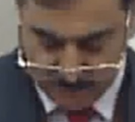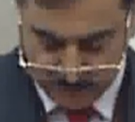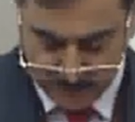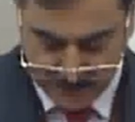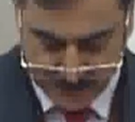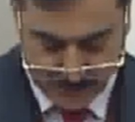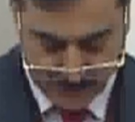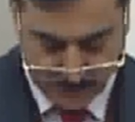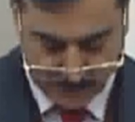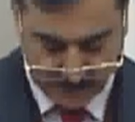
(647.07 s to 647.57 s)

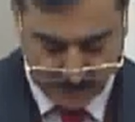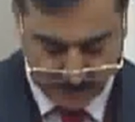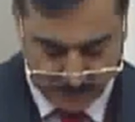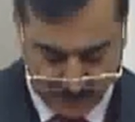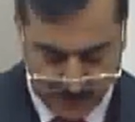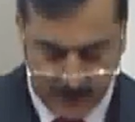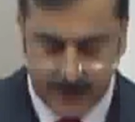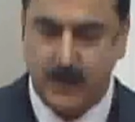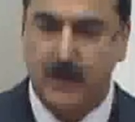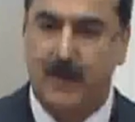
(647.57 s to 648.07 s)
facing the
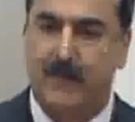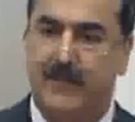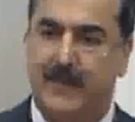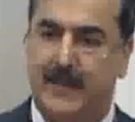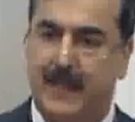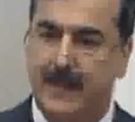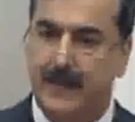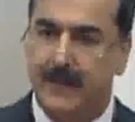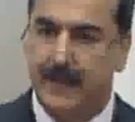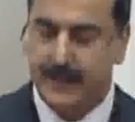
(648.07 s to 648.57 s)
threat
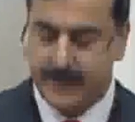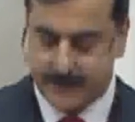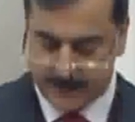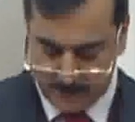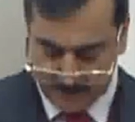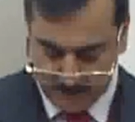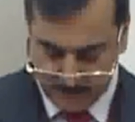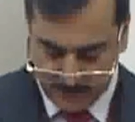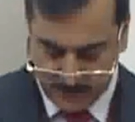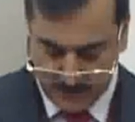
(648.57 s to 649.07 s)
of
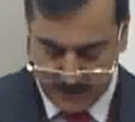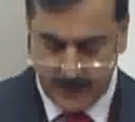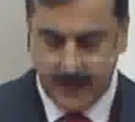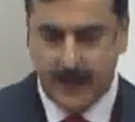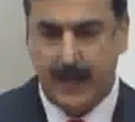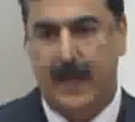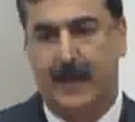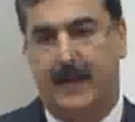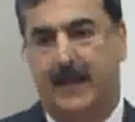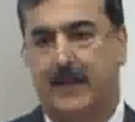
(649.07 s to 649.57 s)
terrorism
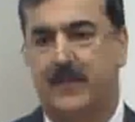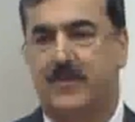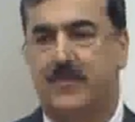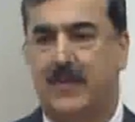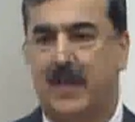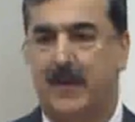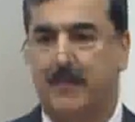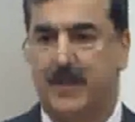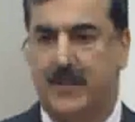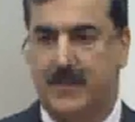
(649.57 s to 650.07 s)
and
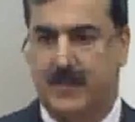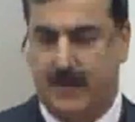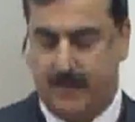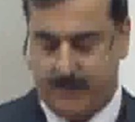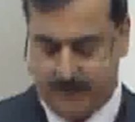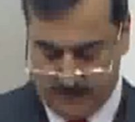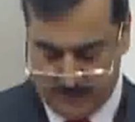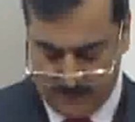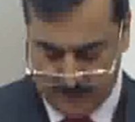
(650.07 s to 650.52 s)
extremism.